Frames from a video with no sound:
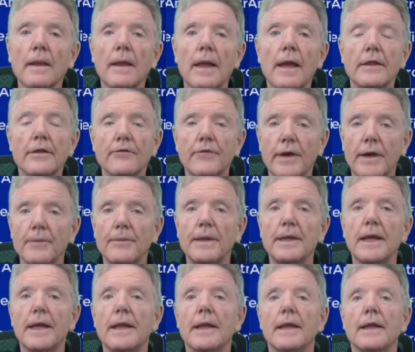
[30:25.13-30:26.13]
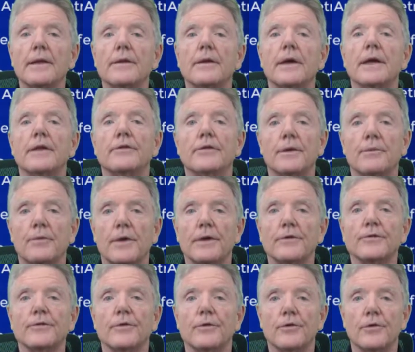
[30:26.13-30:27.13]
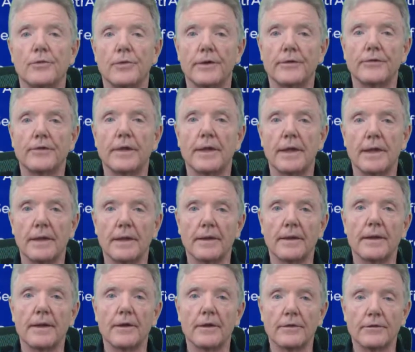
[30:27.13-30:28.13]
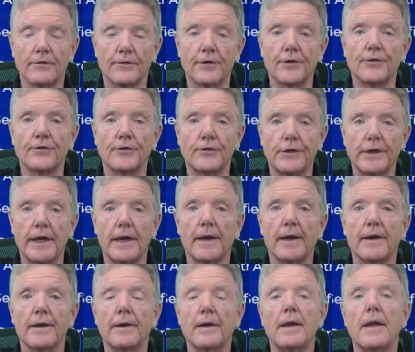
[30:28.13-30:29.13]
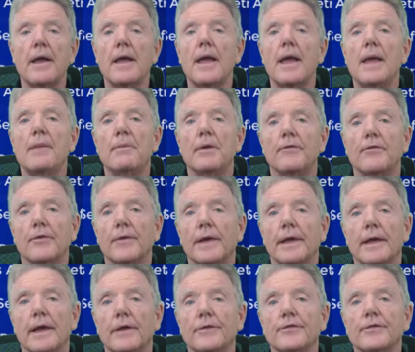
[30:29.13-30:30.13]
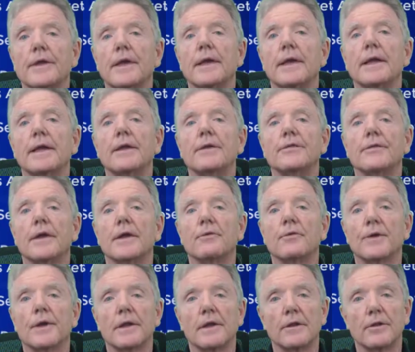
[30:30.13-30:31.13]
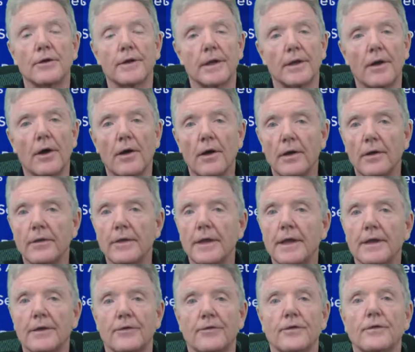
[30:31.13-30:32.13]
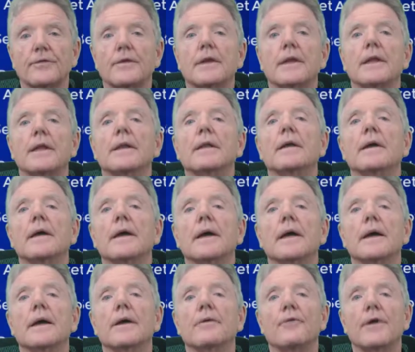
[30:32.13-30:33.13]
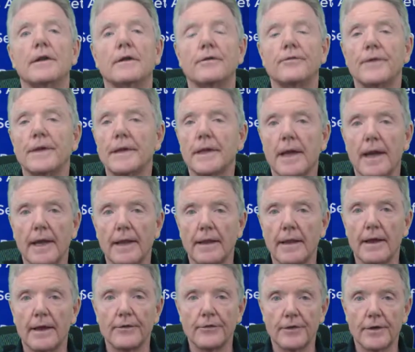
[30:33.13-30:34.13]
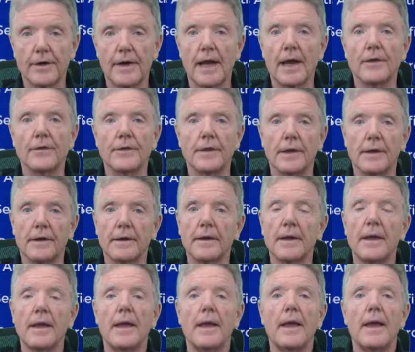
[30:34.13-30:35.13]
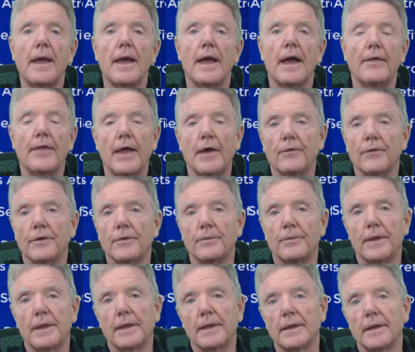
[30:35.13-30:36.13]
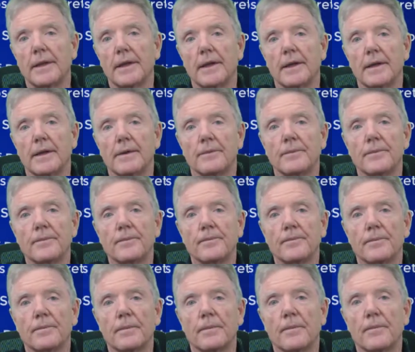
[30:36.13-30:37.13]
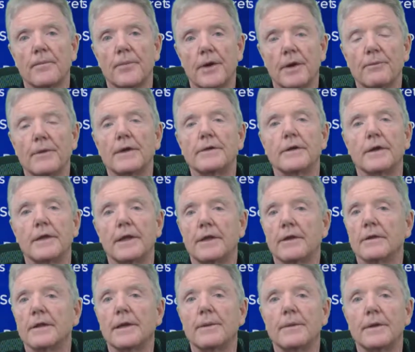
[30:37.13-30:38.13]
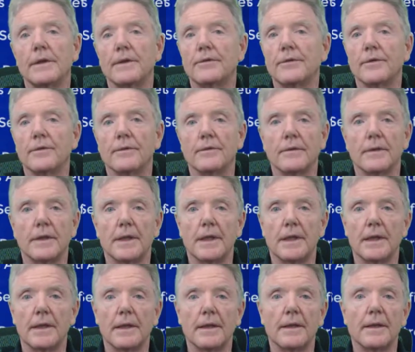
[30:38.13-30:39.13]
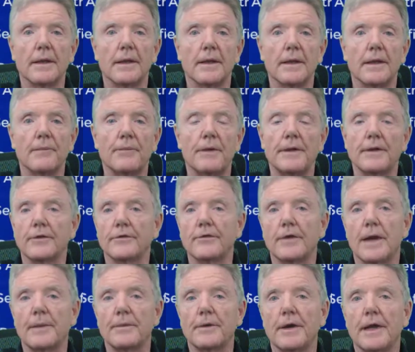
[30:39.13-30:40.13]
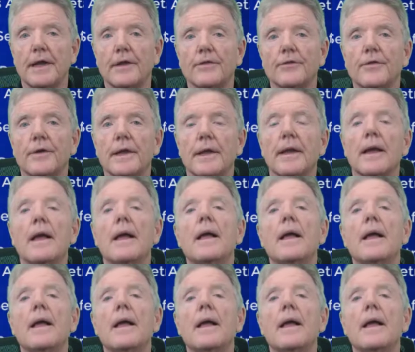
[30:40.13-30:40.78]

at the very beginning, Jim Russell, who was the first chair before he got sick, he said, we're going to look at all the existing retrofit guidelines that are out there, and that would have been pretty much, I think you're limited to the appendix chapter A3.